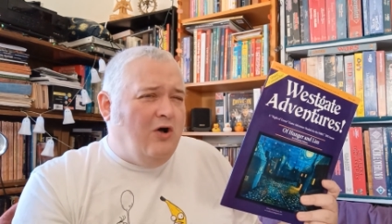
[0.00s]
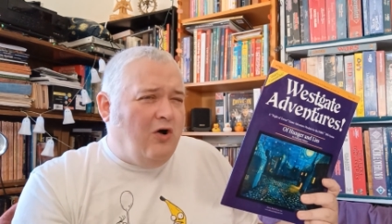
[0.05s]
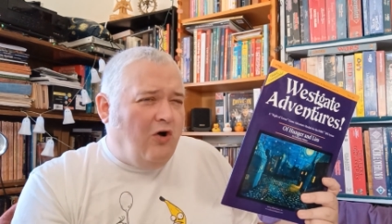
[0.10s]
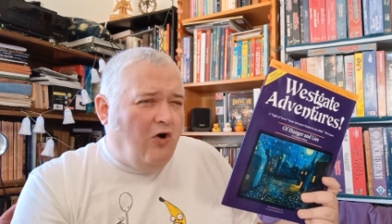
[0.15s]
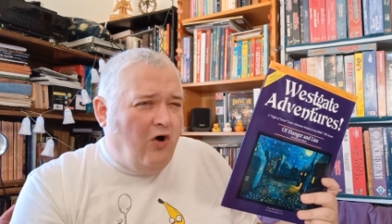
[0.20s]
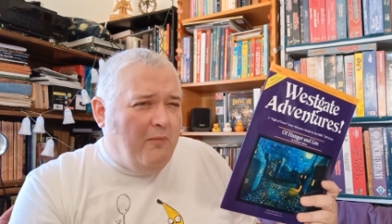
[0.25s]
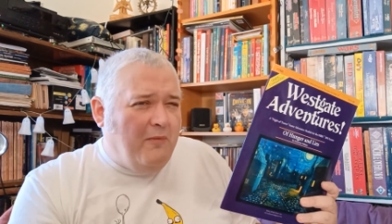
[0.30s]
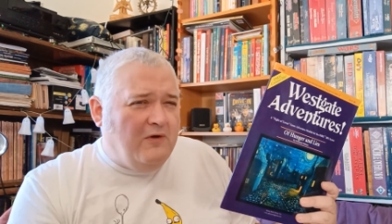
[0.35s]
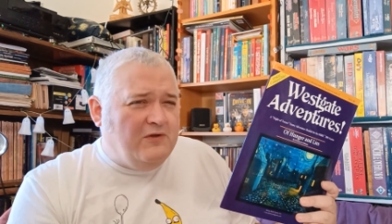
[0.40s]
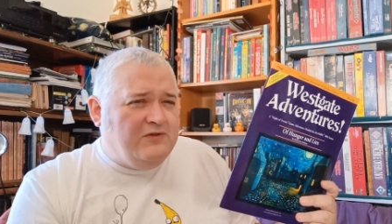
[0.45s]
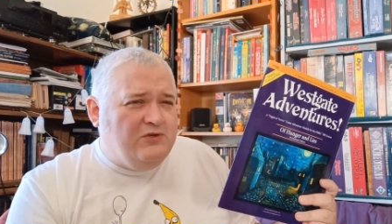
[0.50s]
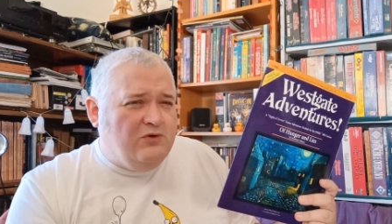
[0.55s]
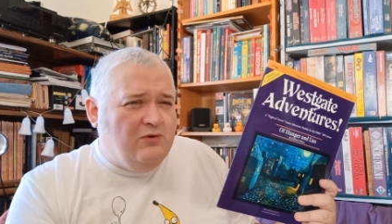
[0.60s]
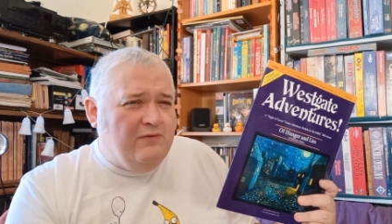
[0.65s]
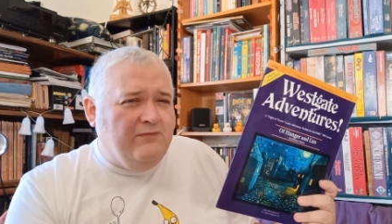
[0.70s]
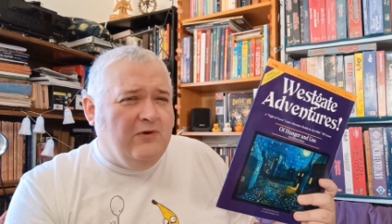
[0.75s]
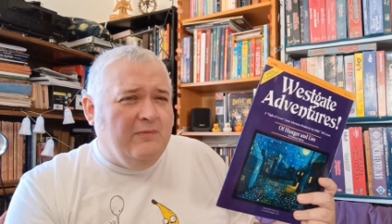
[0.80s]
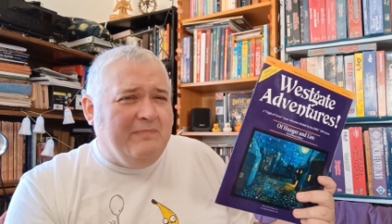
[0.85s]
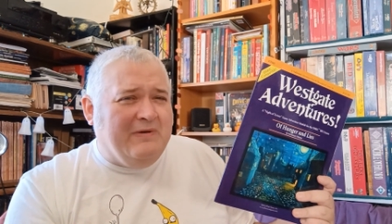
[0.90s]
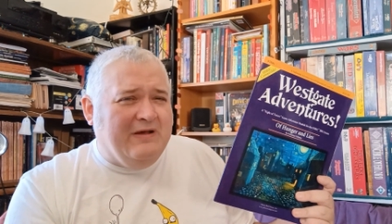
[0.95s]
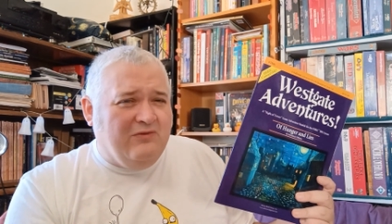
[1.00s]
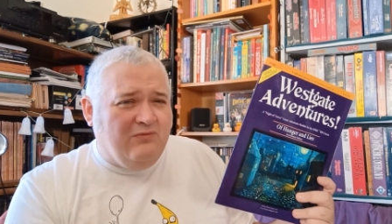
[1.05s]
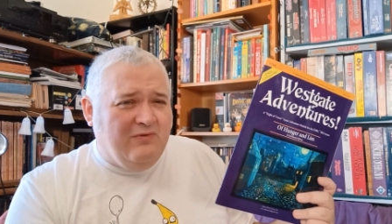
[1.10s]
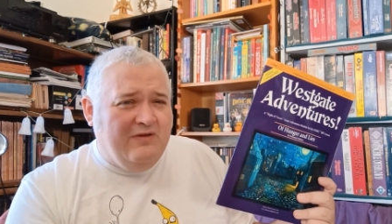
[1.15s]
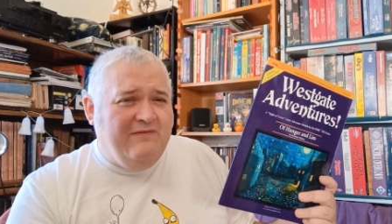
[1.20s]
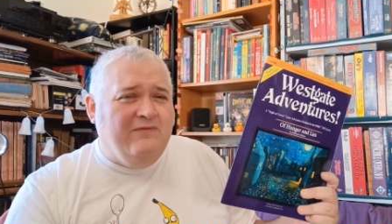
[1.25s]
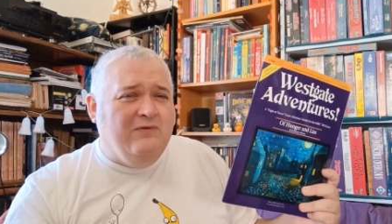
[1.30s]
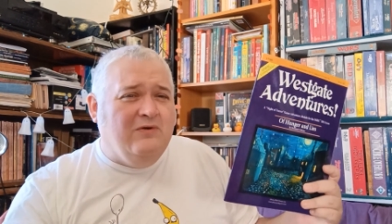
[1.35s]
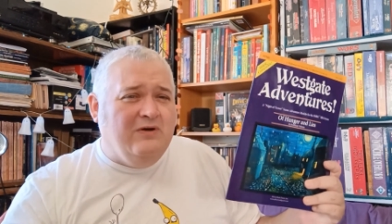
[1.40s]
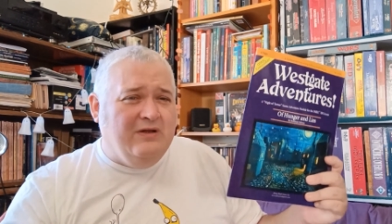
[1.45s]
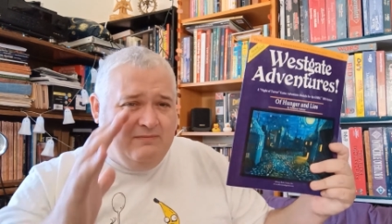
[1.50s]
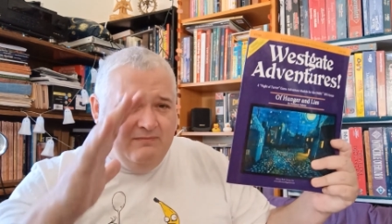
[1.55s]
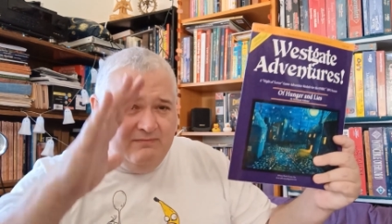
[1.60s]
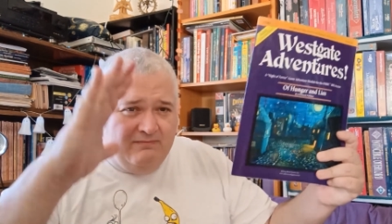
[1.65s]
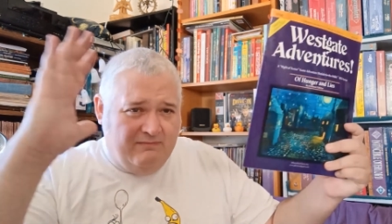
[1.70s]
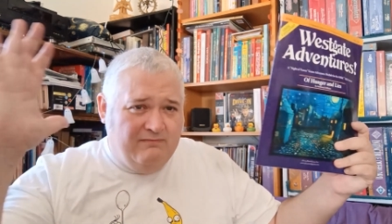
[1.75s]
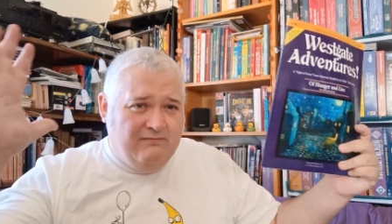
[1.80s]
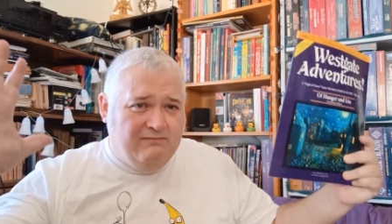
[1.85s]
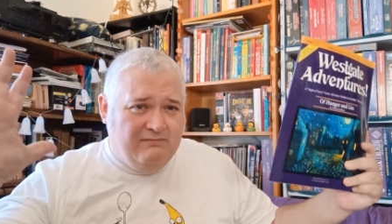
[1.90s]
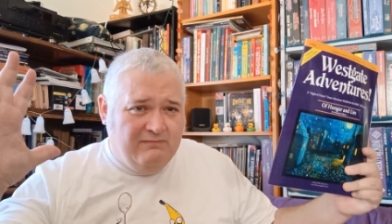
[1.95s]
almost 2 foot by 3 foot,
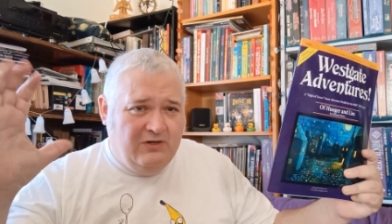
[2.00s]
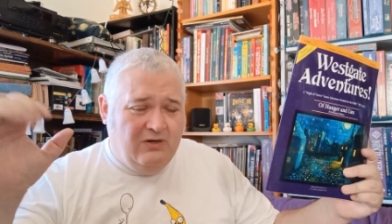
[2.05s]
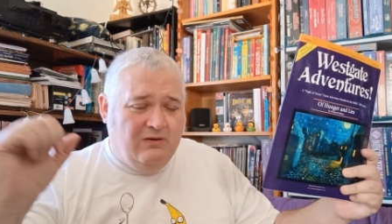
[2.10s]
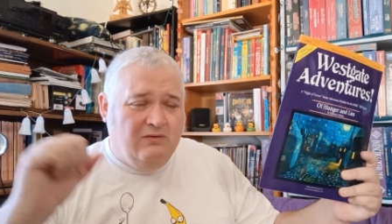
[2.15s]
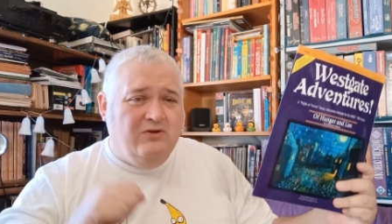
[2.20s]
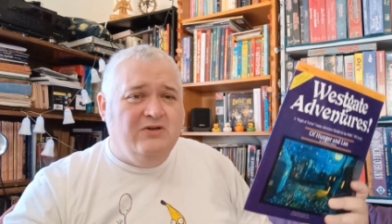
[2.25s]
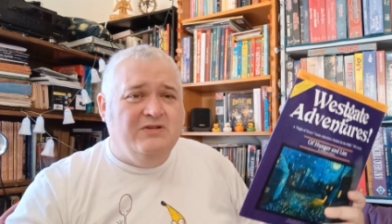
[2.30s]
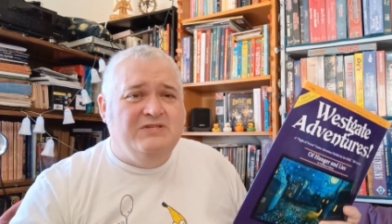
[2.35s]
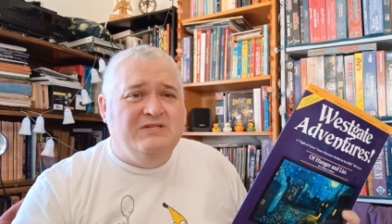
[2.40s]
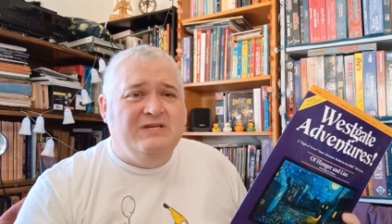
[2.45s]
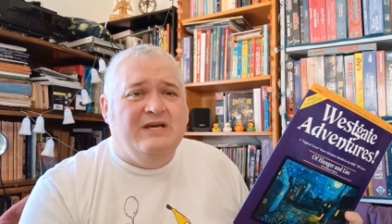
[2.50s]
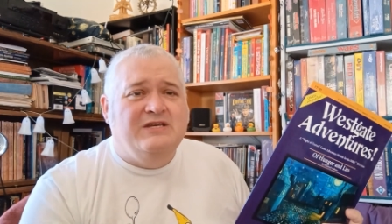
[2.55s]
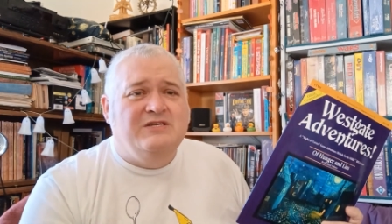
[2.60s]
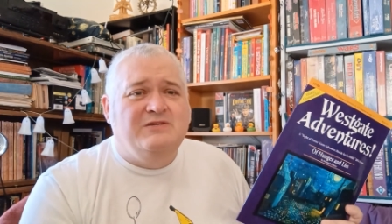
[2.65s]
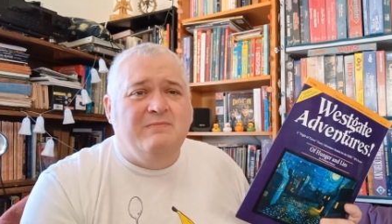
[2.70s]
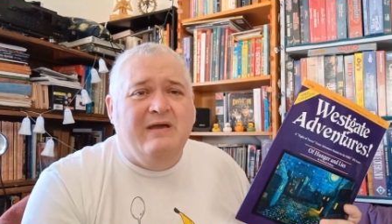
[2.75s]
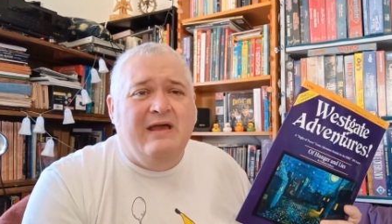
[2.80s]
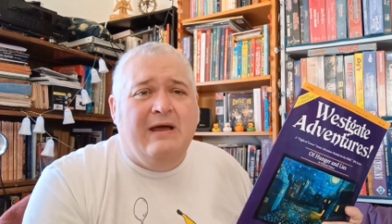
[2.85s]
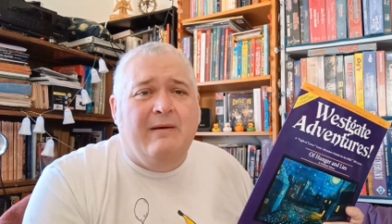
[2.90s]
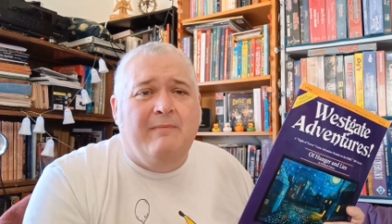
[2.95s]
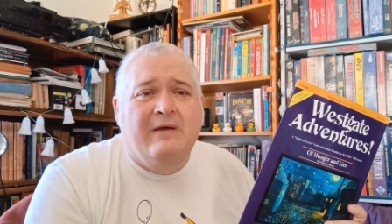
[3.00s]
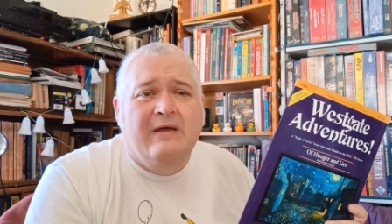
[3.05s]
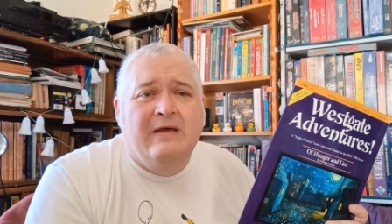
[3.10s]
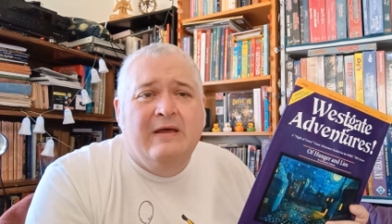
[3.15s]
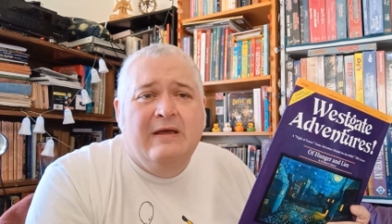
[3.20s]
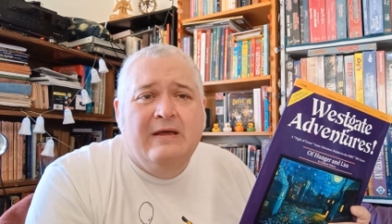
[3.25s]
good-sized map.